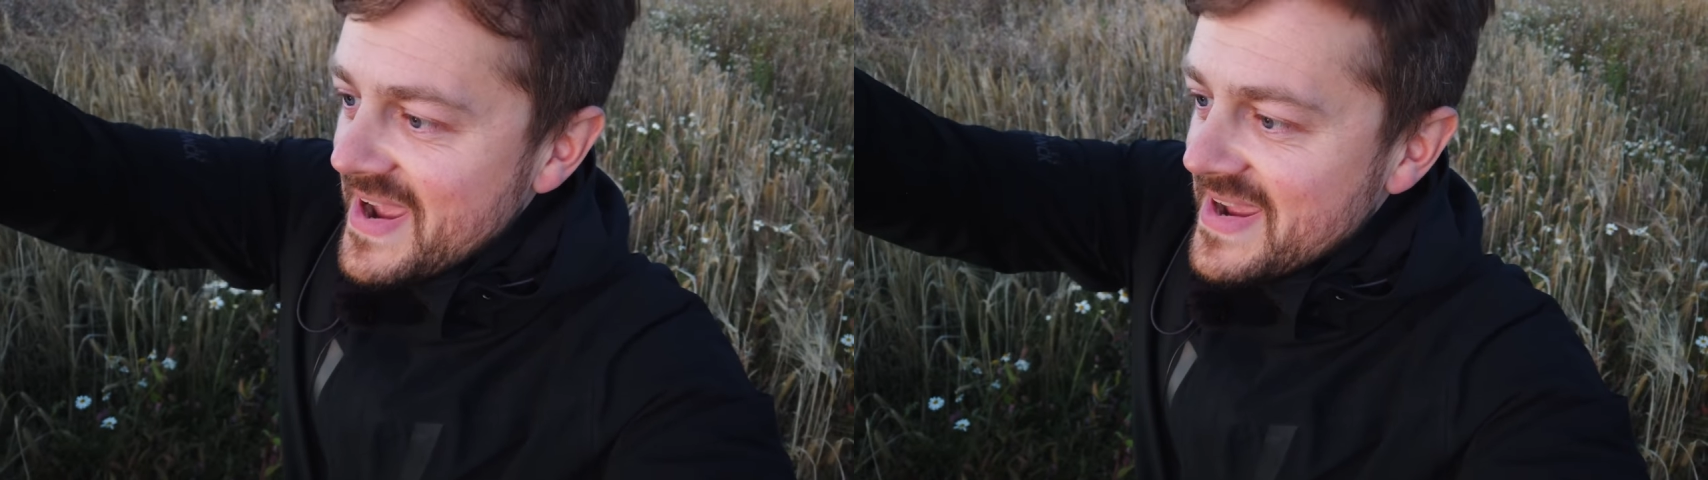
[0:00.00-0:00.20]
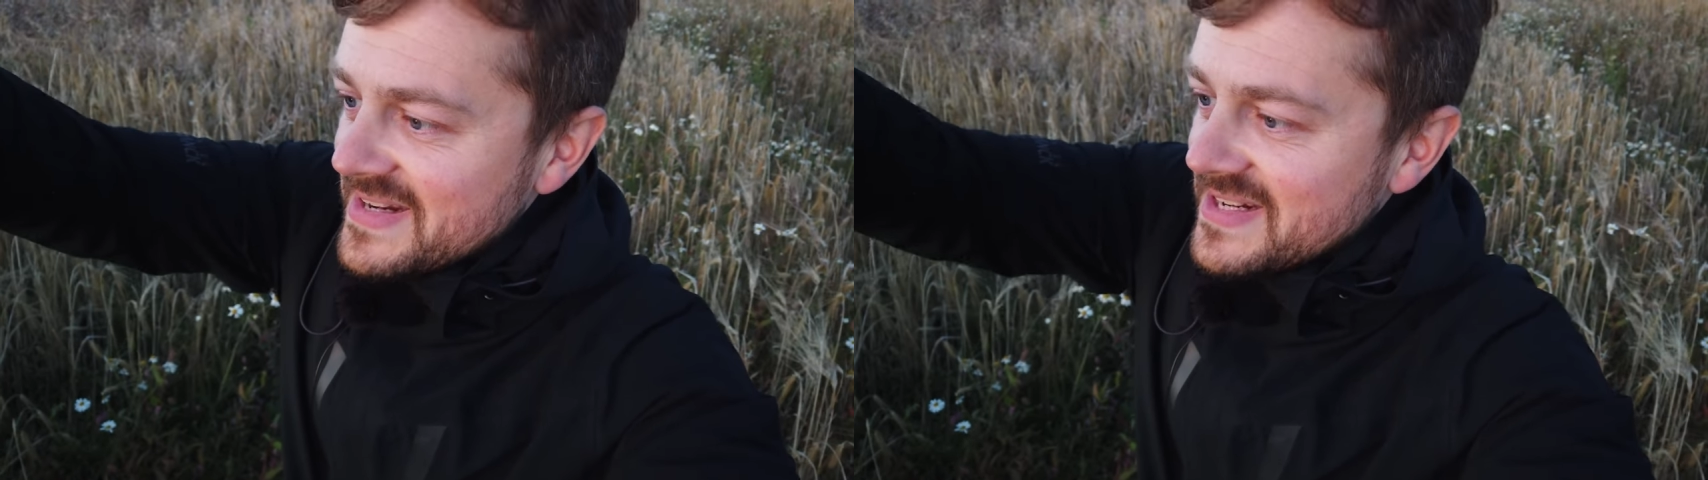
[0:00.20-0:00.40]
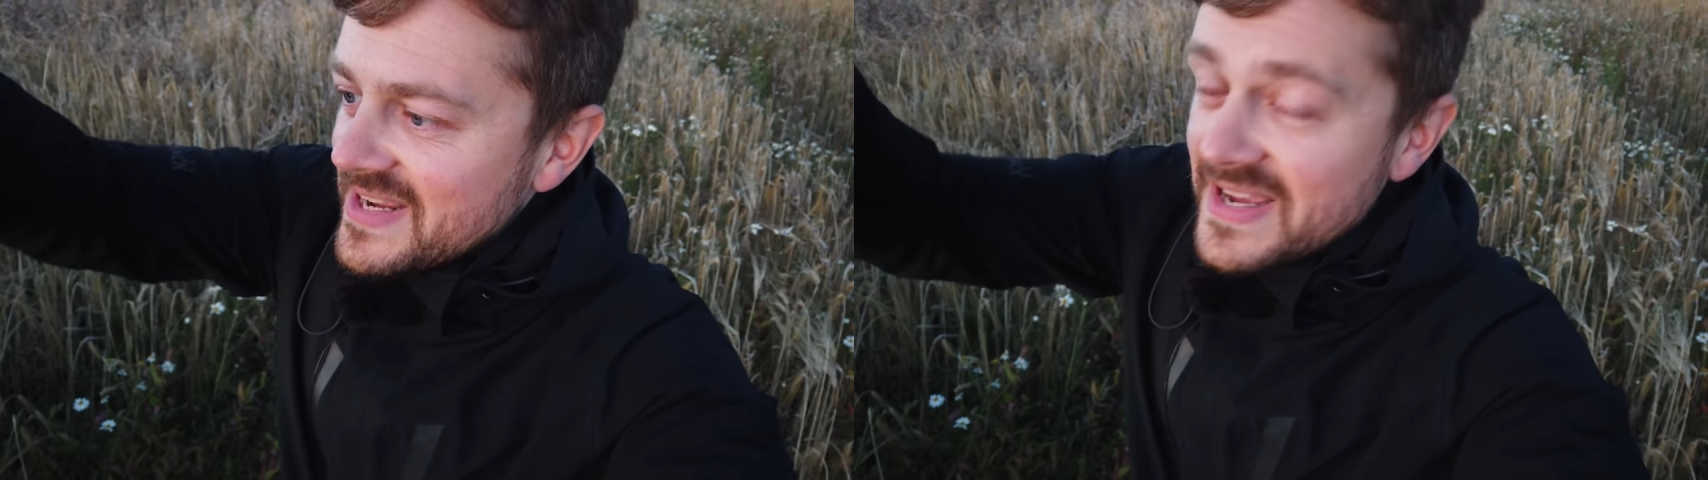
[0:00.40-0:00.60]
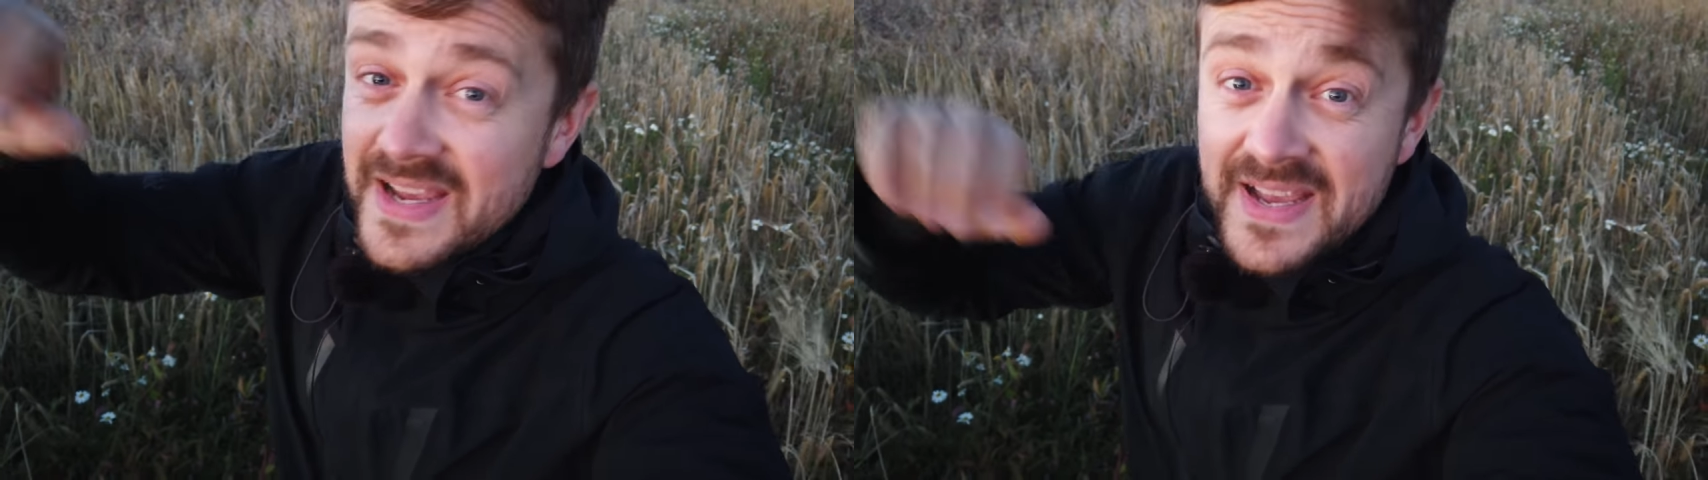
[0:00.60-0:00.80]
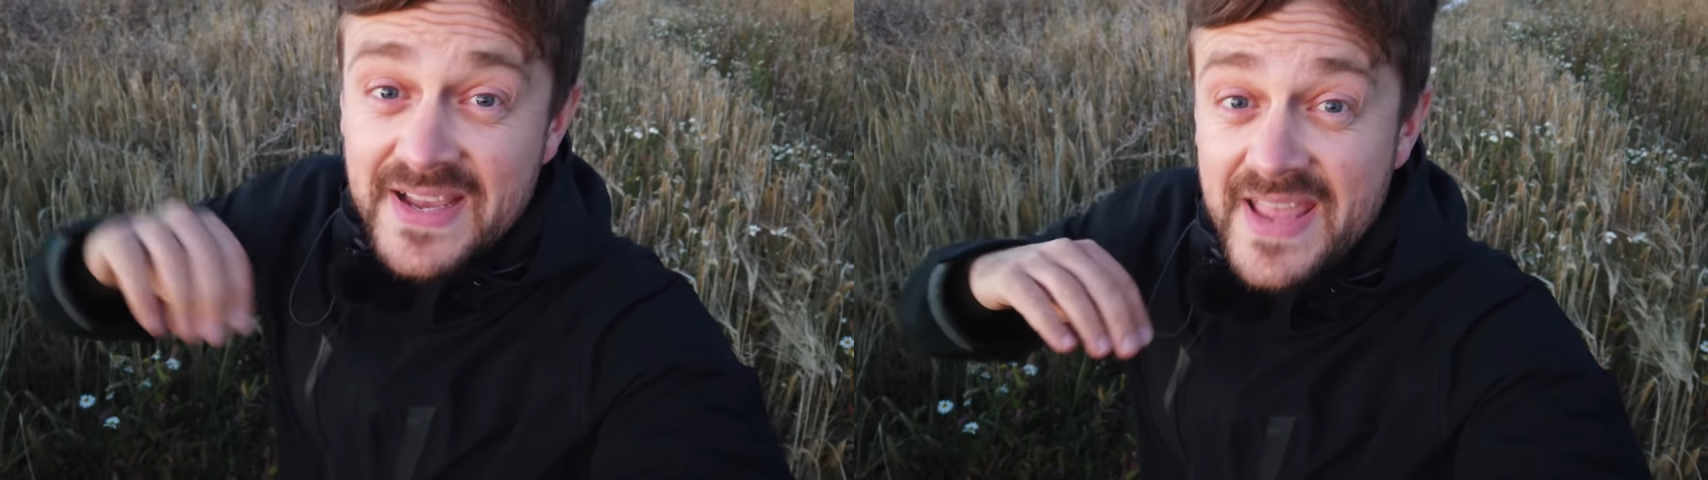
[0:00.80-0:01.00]
And
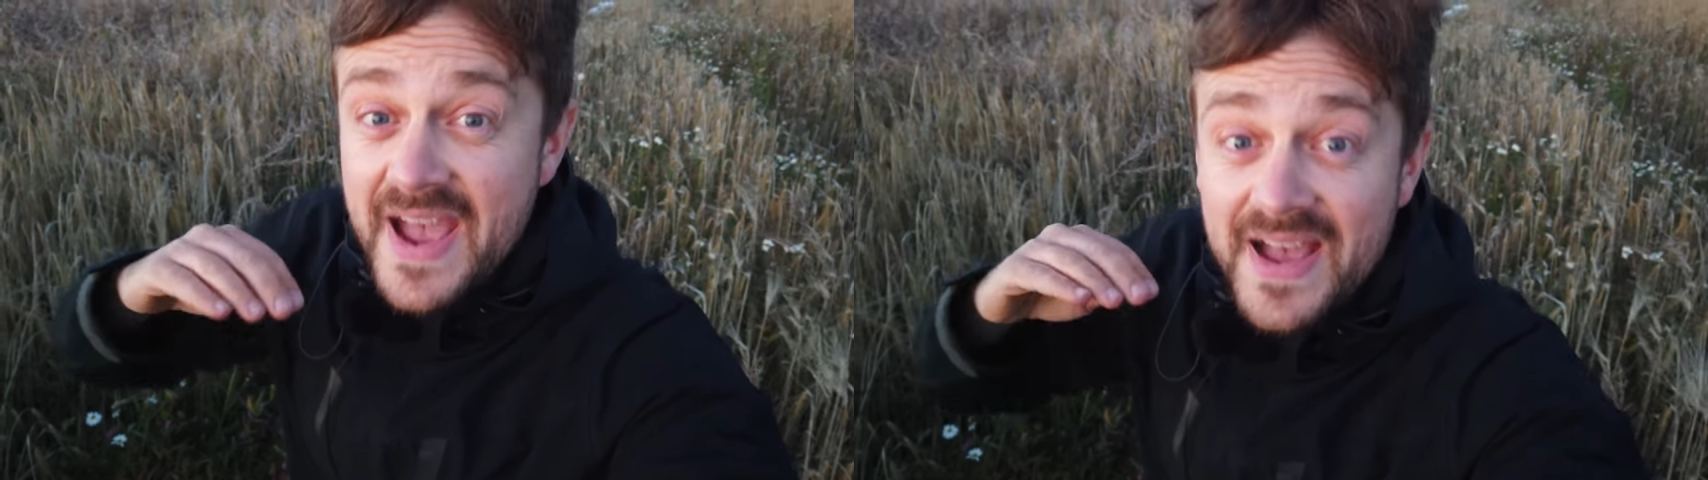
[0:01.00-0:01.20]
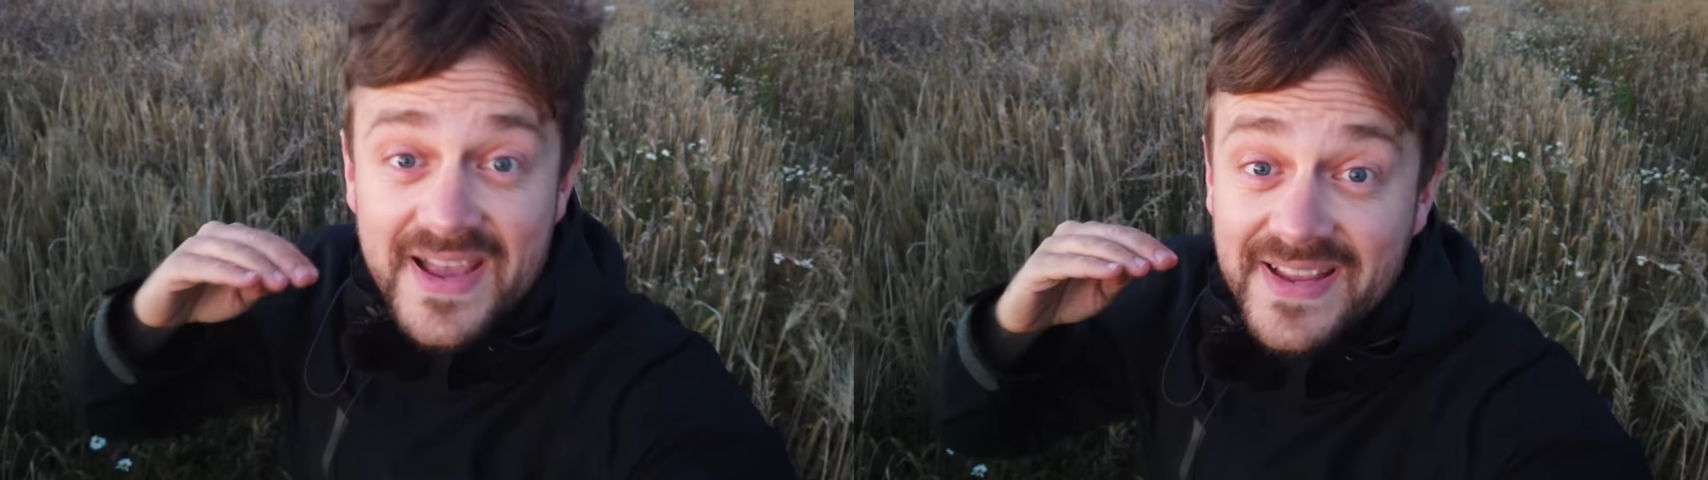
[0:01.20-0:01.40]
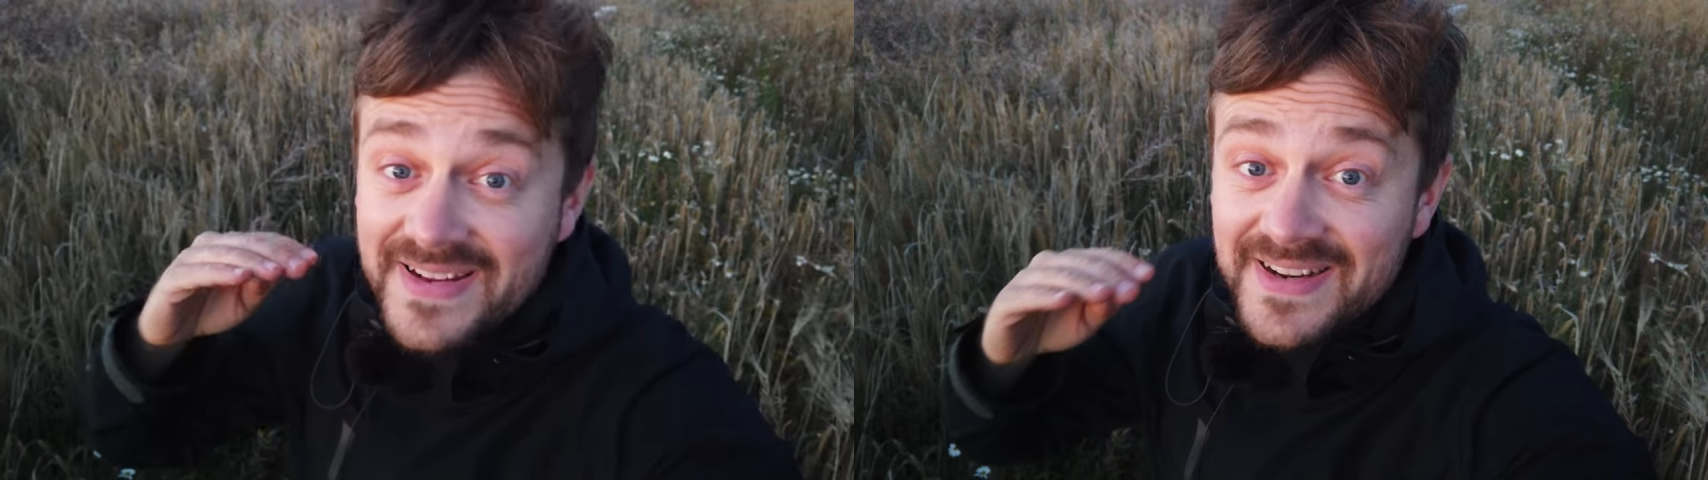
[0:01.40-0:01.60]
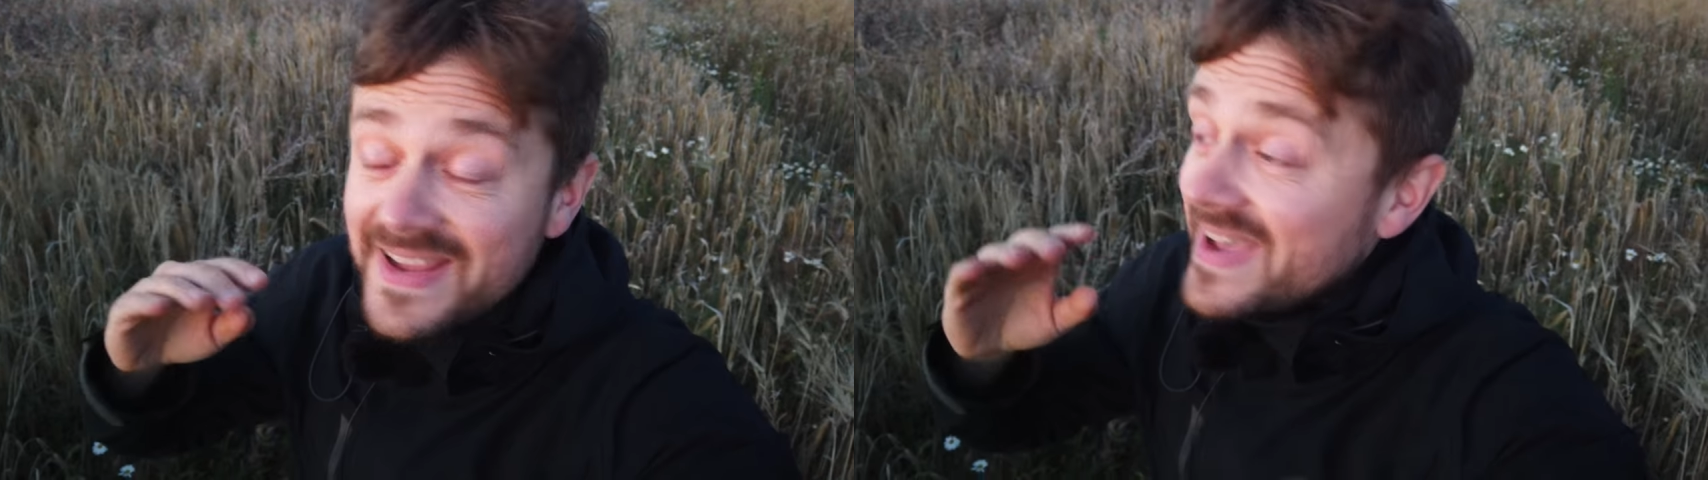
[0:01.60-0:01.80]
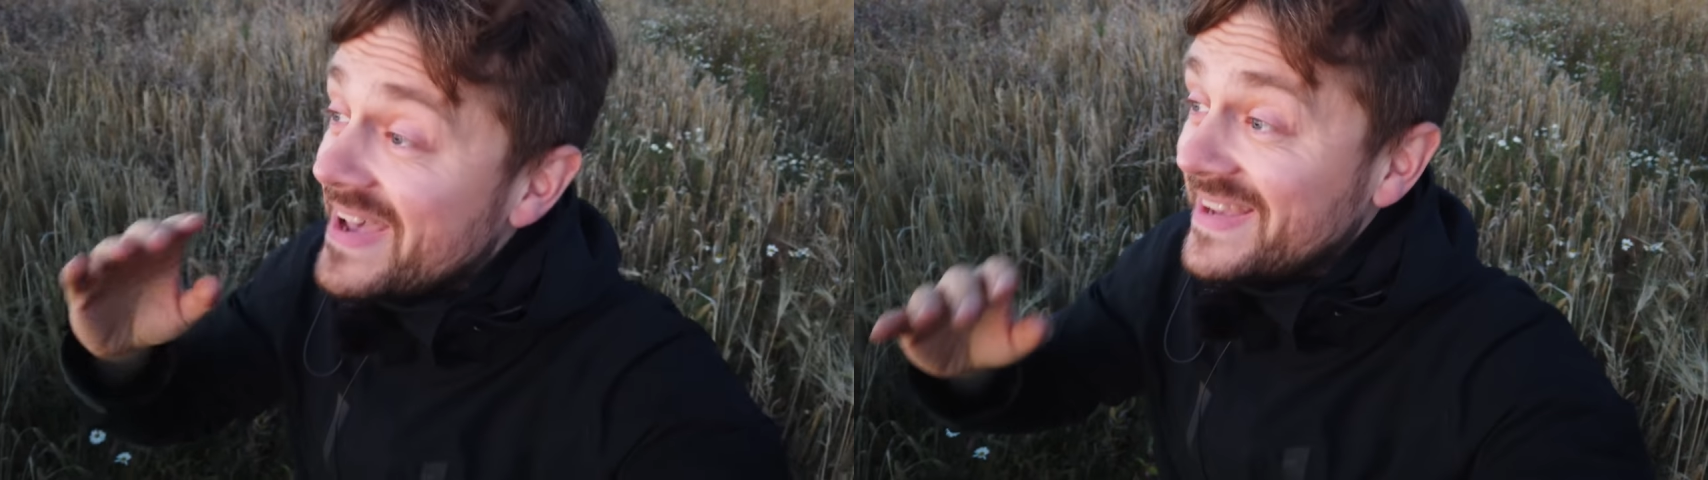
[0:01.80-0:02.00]
yeah, again,